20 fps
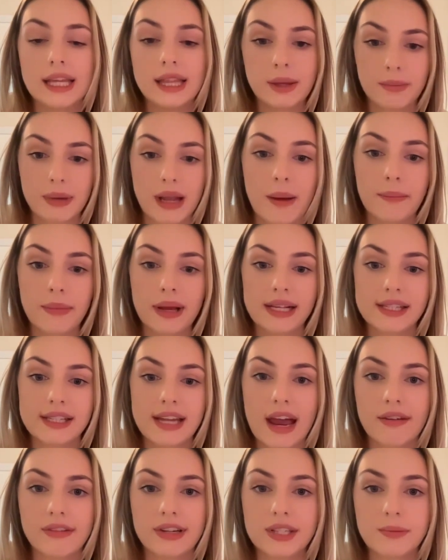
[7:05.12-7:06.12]
in the plant-based
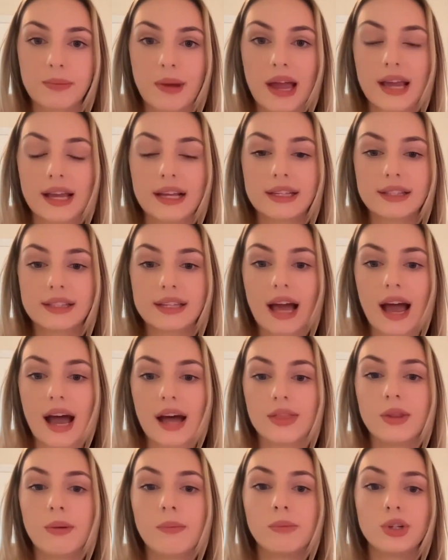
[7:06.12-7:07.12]
dairy space.
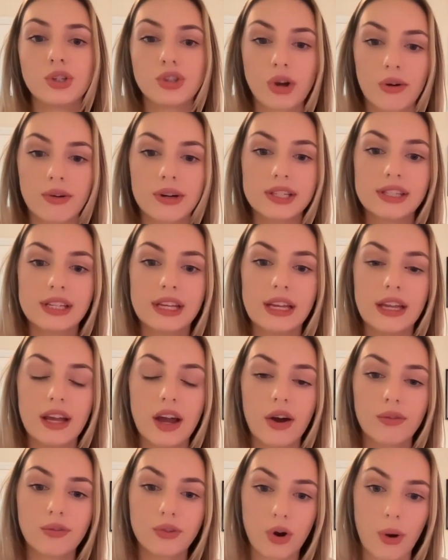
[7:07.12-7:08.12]
And the majority
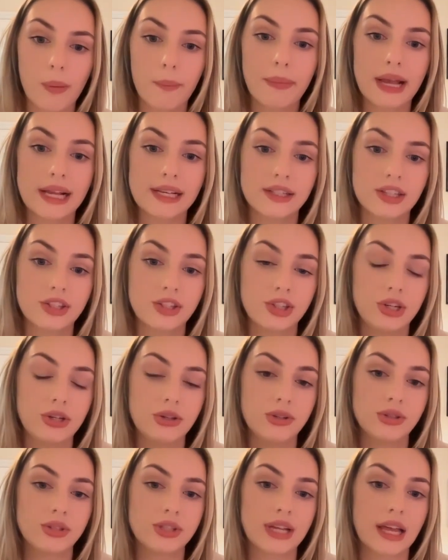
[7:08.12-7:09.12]
of crop bases
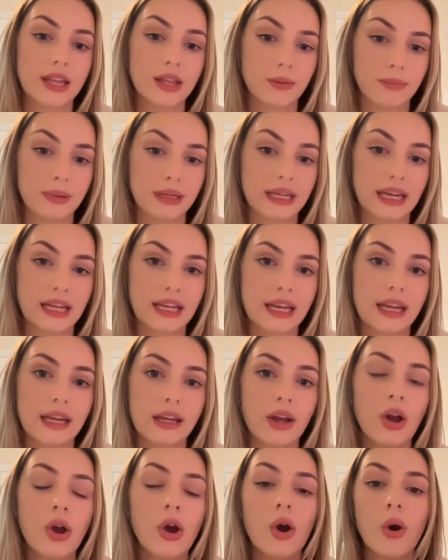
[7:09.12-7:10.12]
used at the
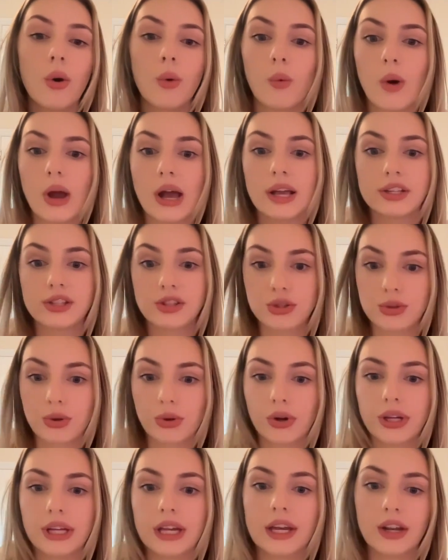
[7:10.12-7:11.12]
beginning were
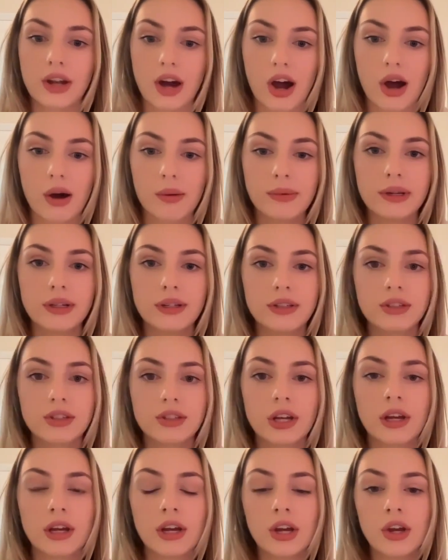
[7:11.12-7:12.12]
soy and almond.
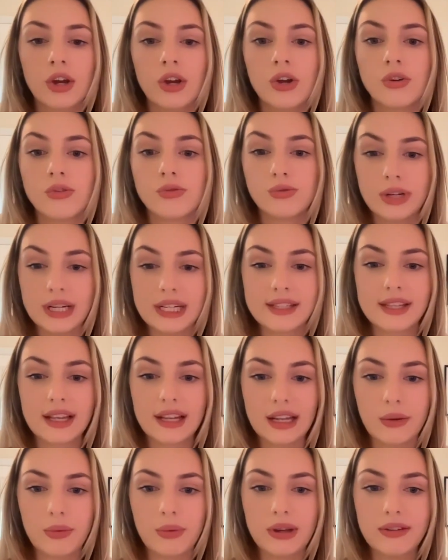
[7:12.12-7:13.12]

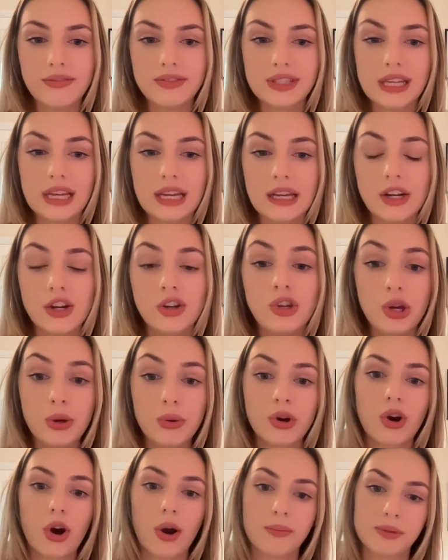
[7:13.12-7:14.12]
Recently, we've seen
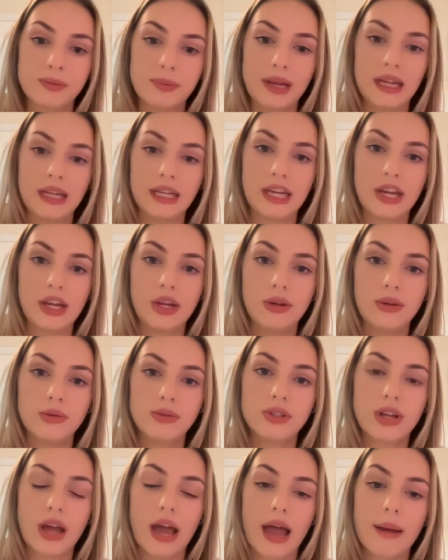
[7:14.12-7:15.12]
newer crops being
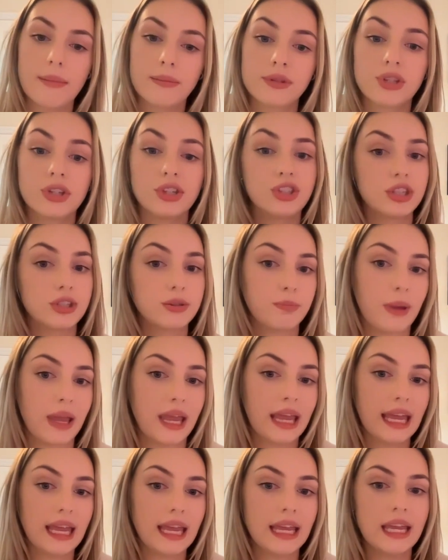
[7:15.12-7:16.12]
used, such as
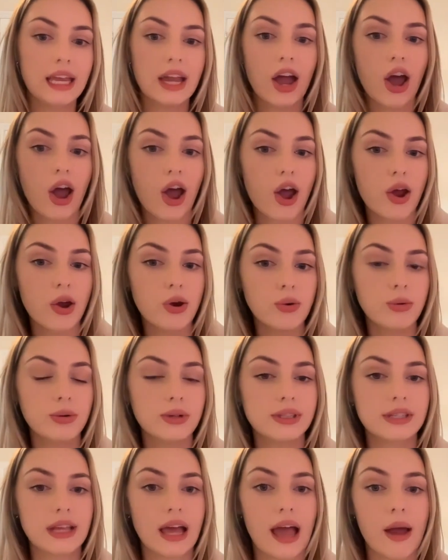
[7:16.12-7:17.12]
pea, oat,
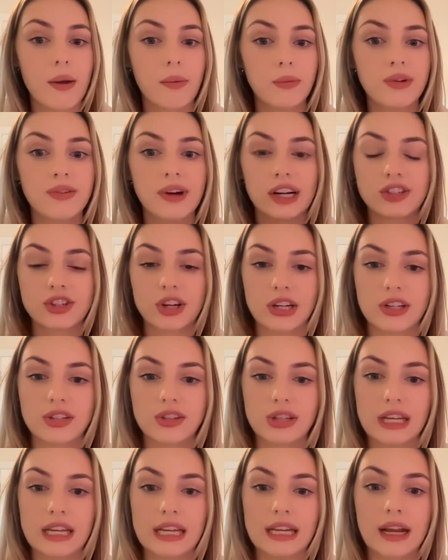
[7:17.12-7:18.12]
and we've actually
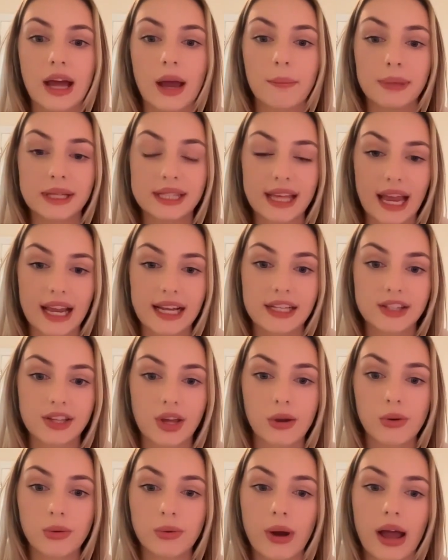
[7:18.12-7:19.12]
seen a
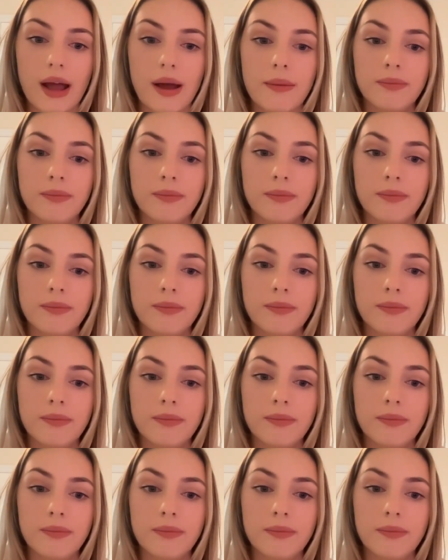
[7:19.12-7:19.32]
potato